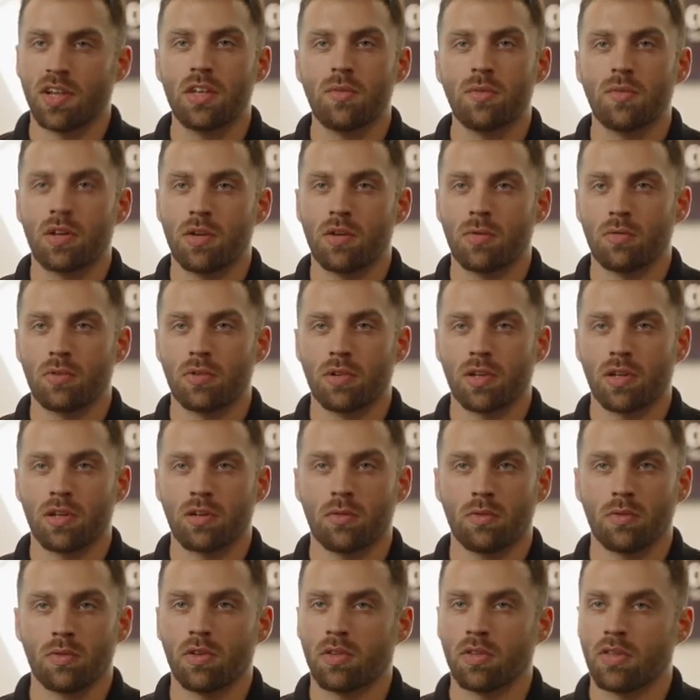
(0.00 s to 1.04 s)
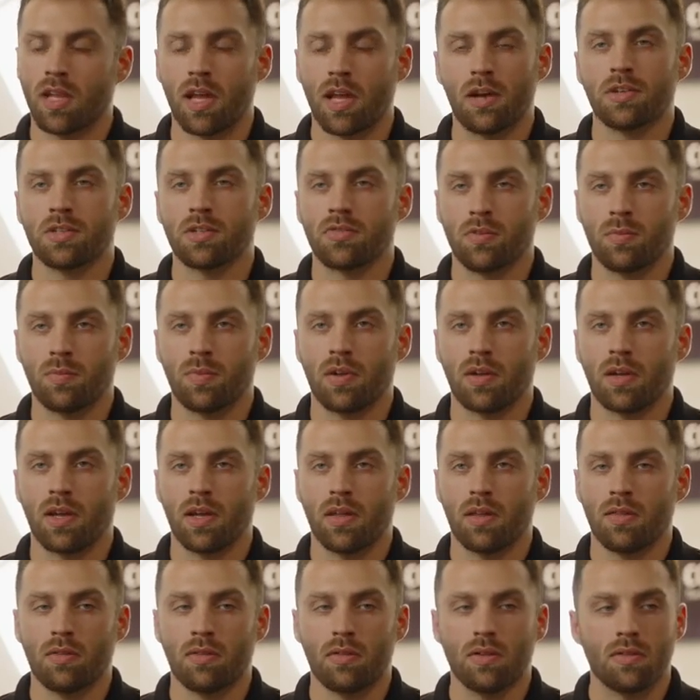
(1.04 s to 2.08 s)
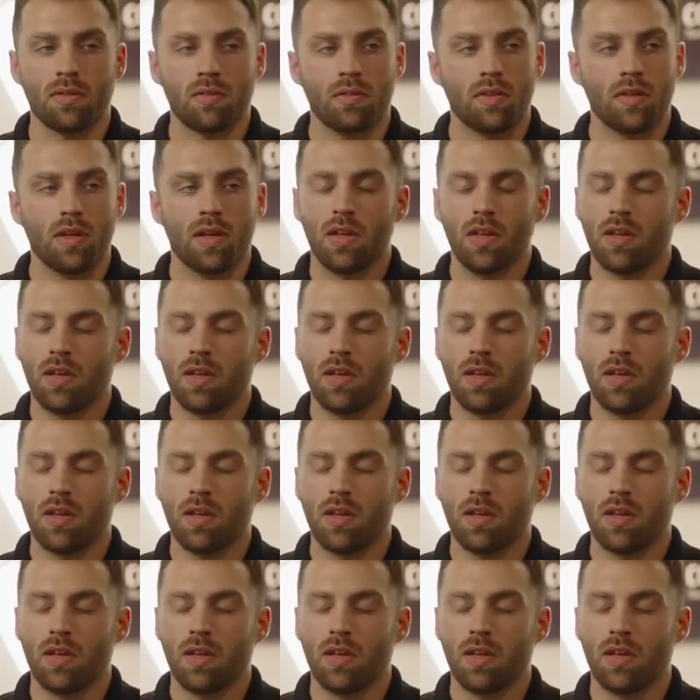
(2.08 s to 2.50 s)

anybody working with college football athletes,